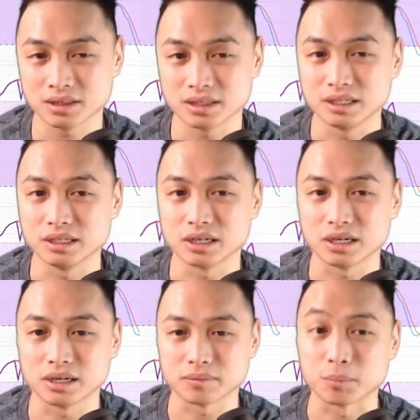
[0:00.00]

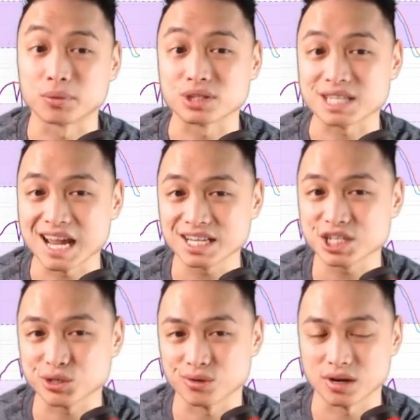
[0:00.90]
the
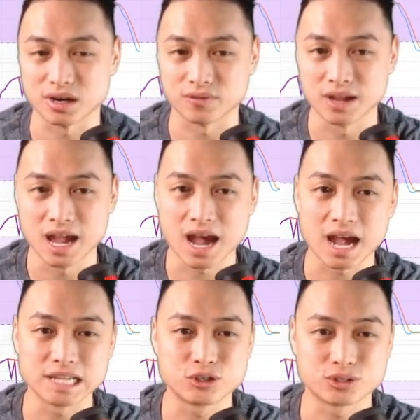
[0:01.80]
potential of
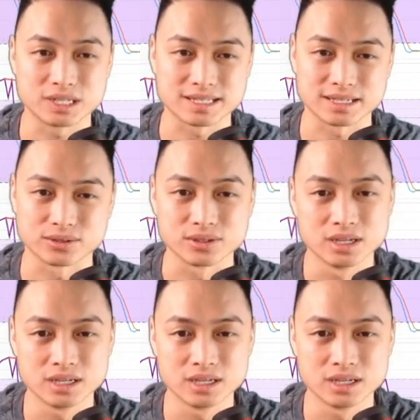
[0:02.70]
hydrogen cell.